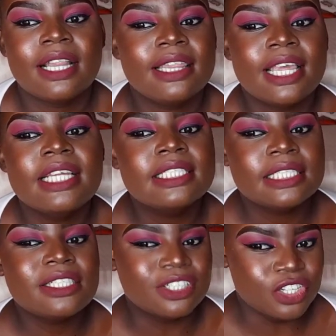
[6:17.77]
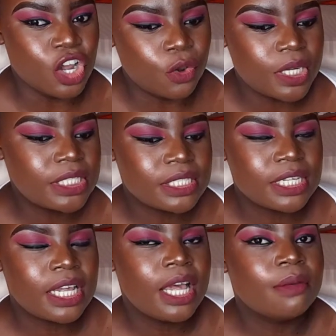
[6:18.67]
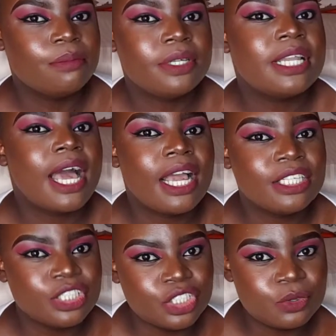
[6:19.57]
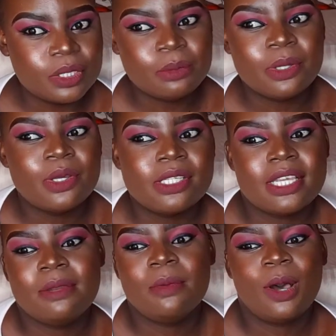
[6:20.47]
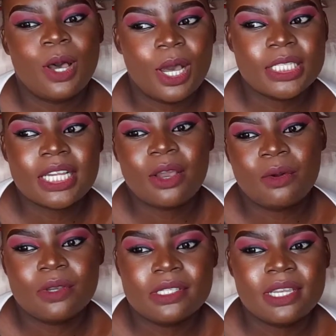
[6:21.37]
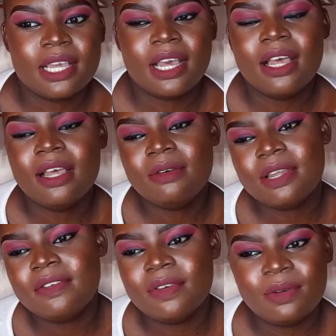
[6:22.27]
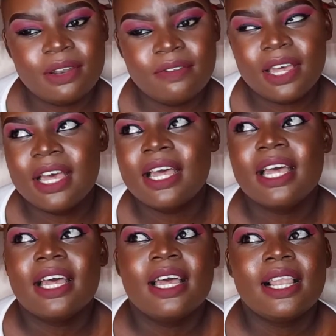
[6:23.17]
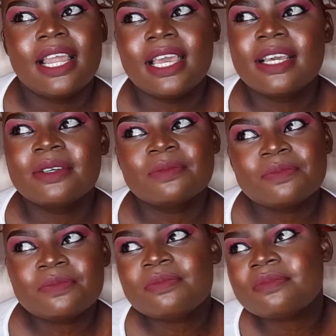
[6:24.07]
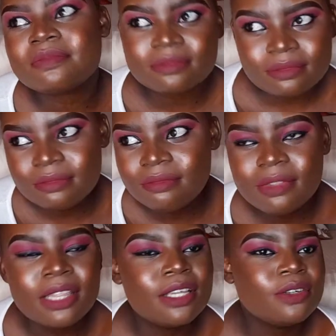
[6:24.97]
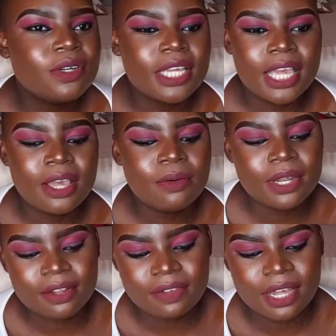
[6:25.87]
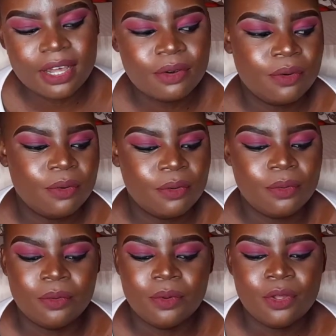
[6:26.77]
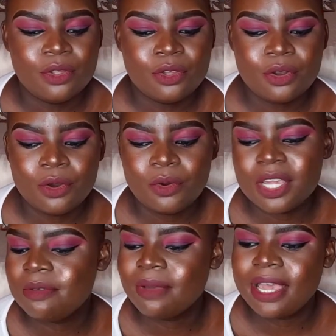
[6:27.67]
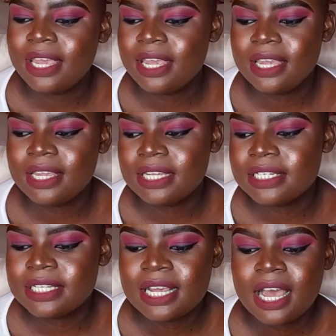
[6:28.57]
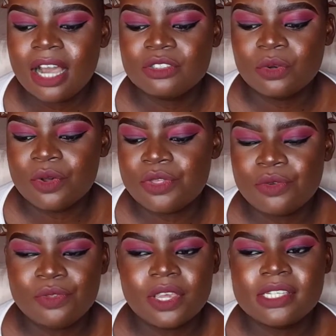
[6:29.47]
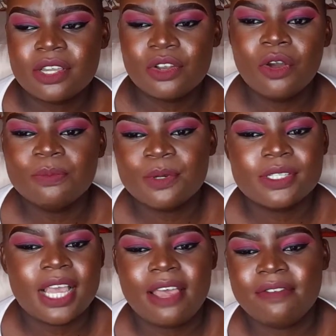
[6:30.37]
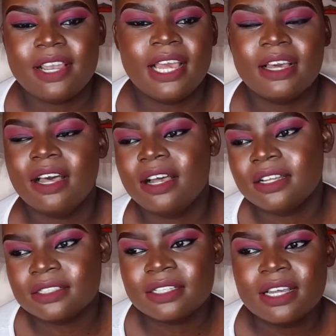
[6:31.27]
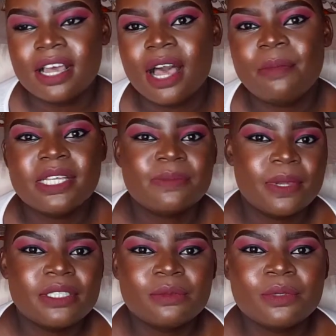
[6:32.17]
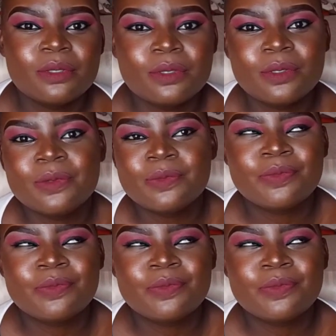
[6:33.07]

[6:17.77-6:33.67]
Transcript: they didn't know it, but I knew it because in my heart I always like, oh, whatever, like they don't care, whatever. Or in my head I'd go through things alone because I feel like I'm expendable.